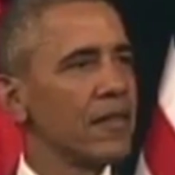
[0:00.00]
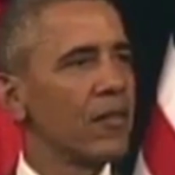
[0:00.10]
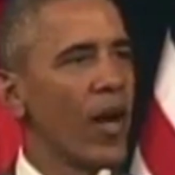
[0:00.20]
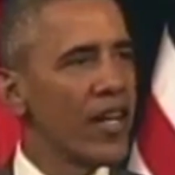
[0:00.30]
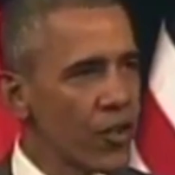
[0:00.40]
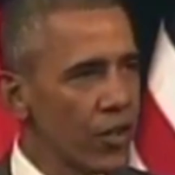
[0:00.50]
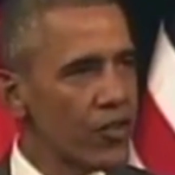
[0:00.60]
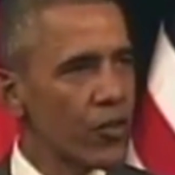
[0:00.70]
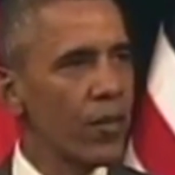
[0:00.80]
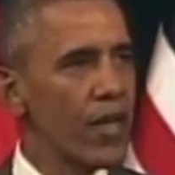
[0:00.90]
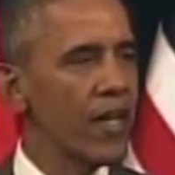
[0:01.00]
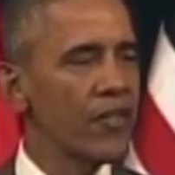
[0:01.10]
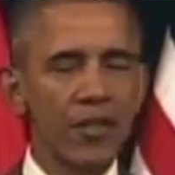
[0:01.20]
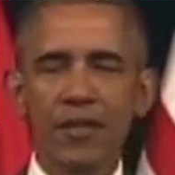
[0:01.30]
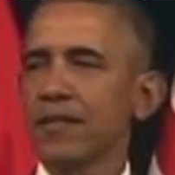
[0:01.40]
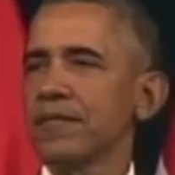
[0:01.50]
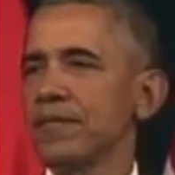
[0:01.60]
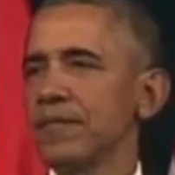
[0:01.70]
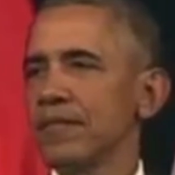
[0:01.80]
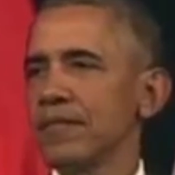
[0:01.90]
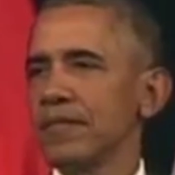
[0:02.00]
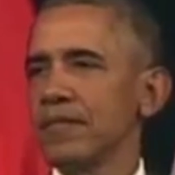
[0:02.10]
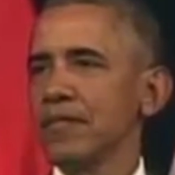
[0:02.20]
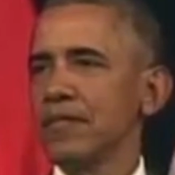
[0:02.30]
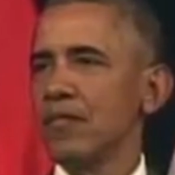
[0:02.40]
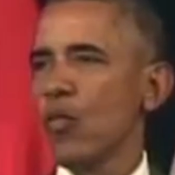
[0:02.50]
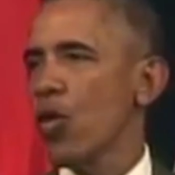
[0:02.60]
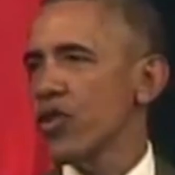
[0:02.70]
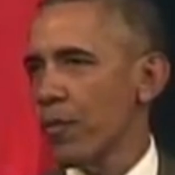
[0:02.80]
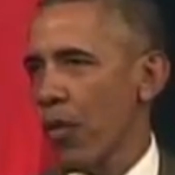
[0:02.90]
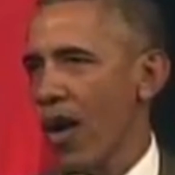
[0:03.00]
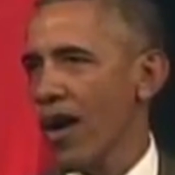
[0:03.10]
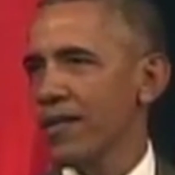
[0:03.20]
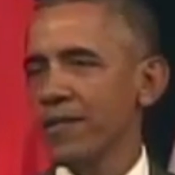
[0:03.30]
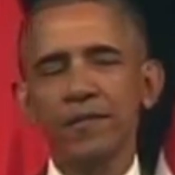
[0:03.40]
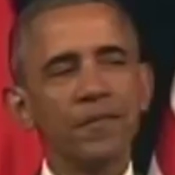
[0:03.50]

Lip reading: racial discrimination, wars abroad.